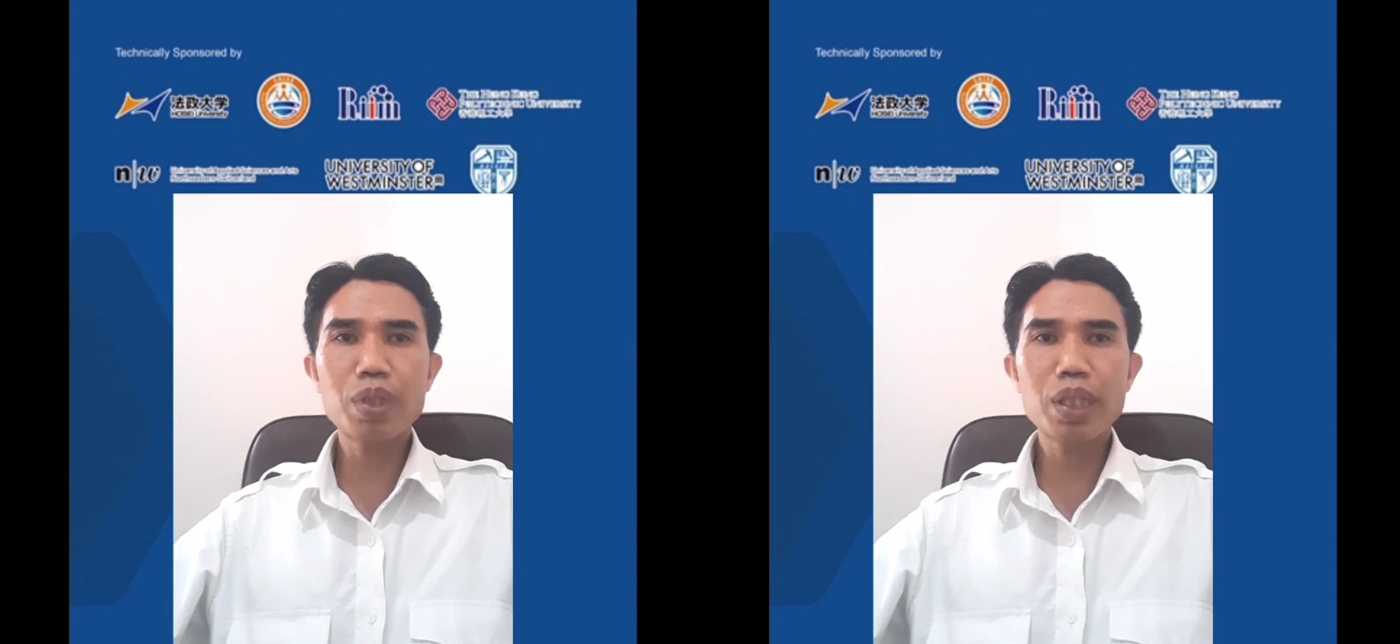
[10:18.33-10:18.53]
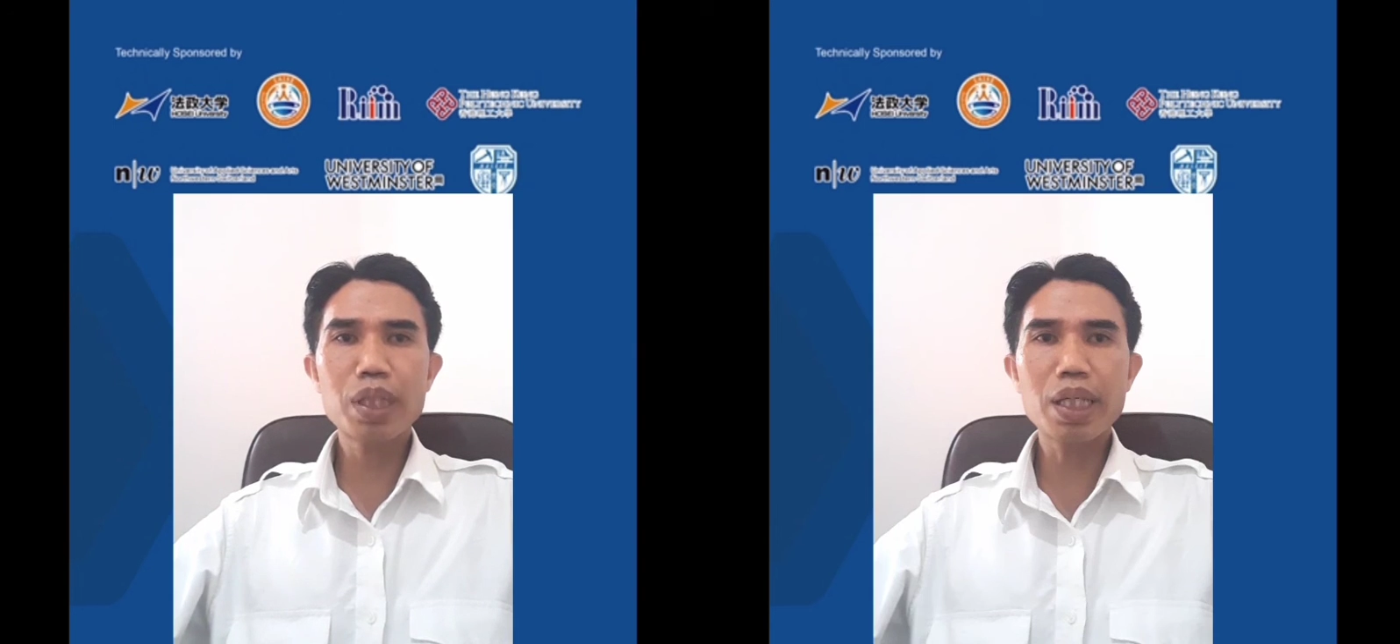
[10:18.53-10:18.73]

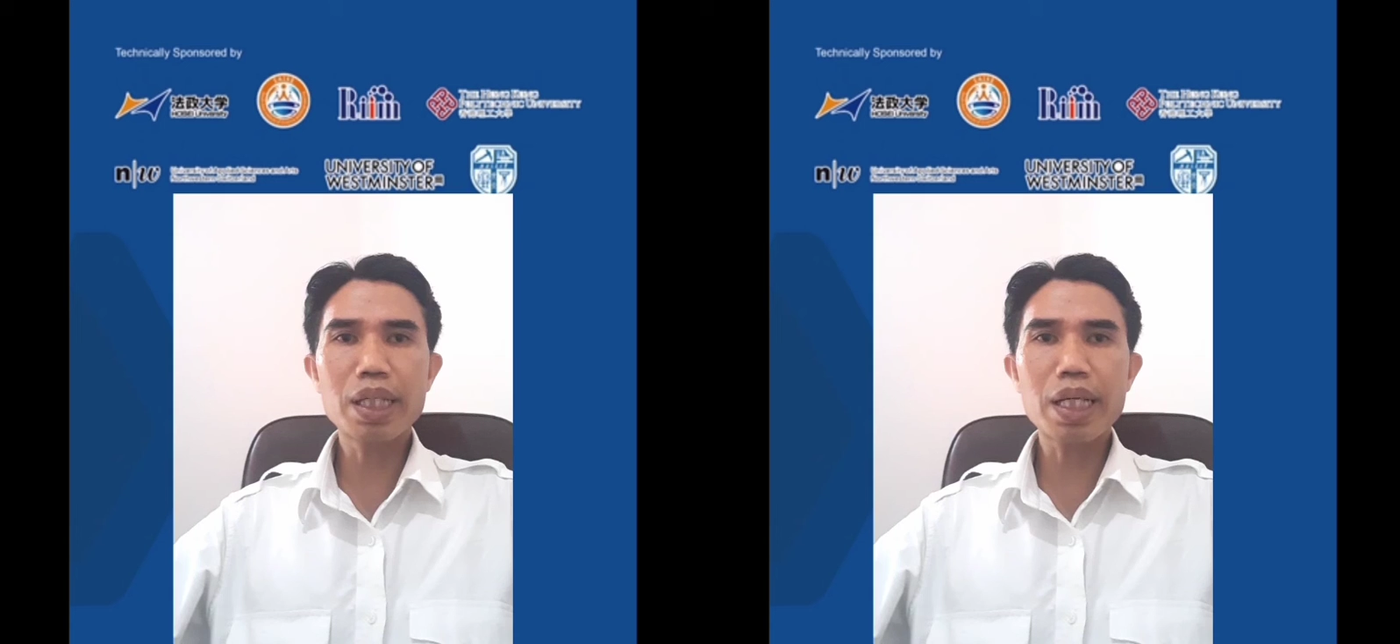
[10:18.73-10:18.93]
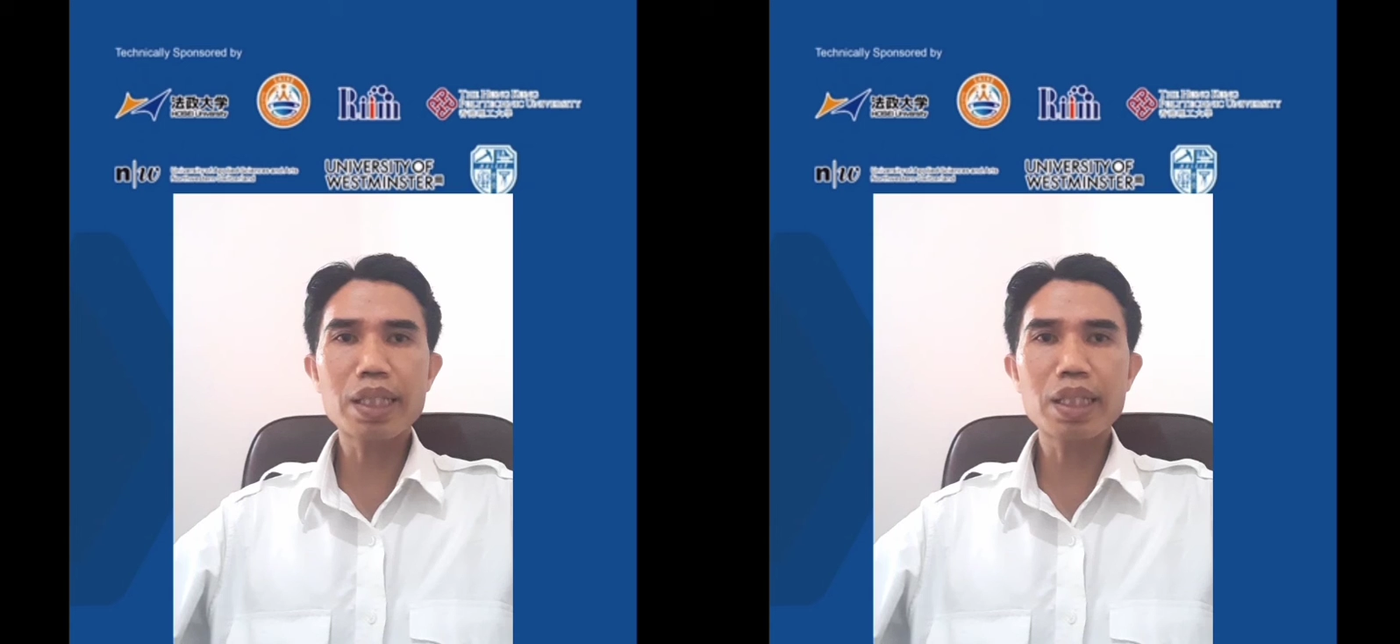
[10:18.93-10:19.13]
be
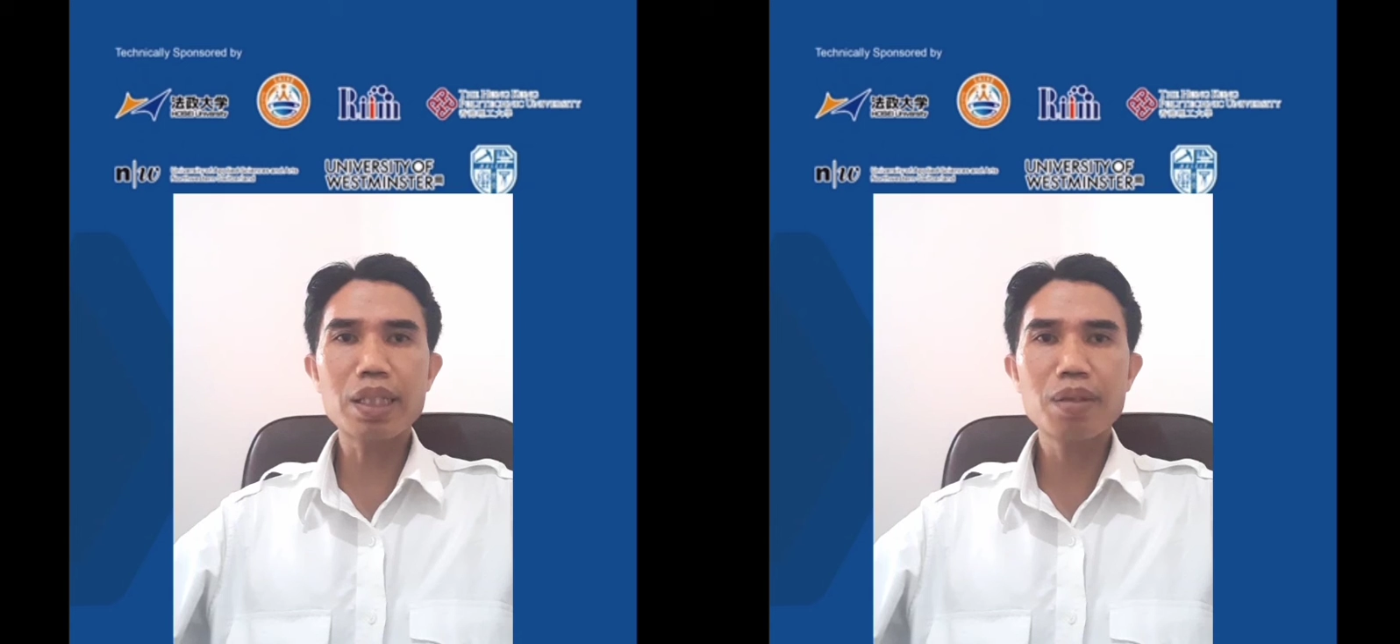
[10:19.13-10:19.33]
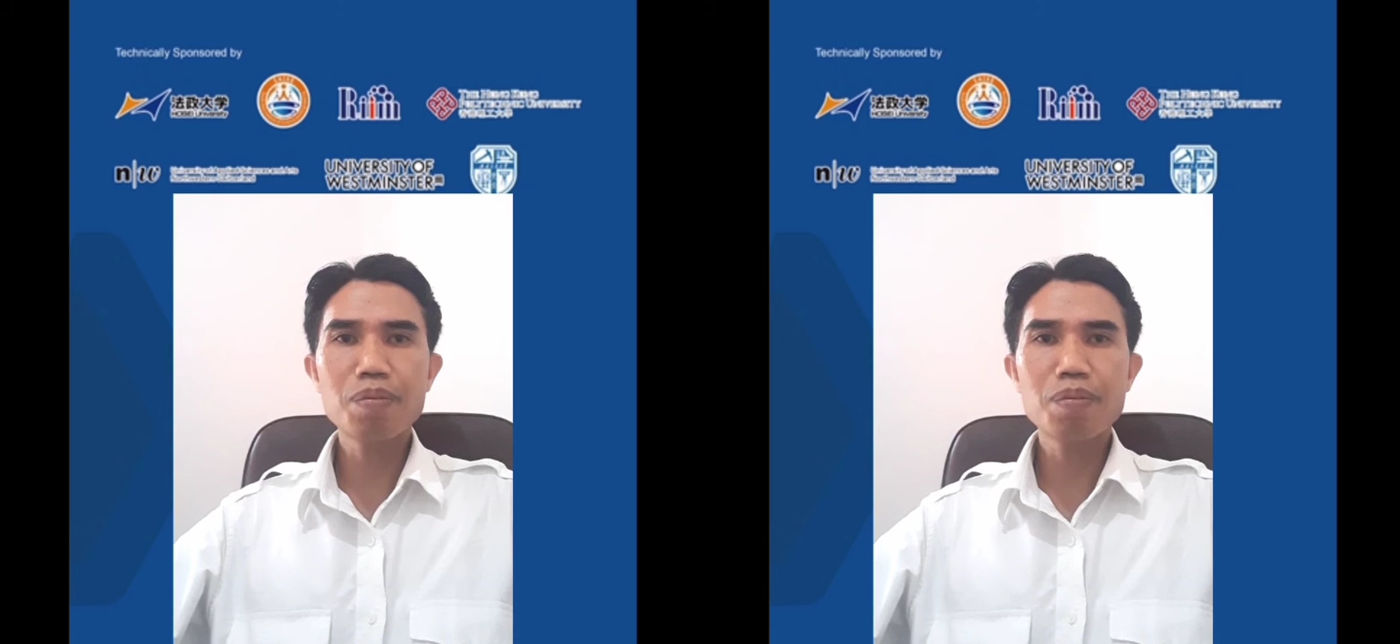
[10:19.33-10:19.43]
educated.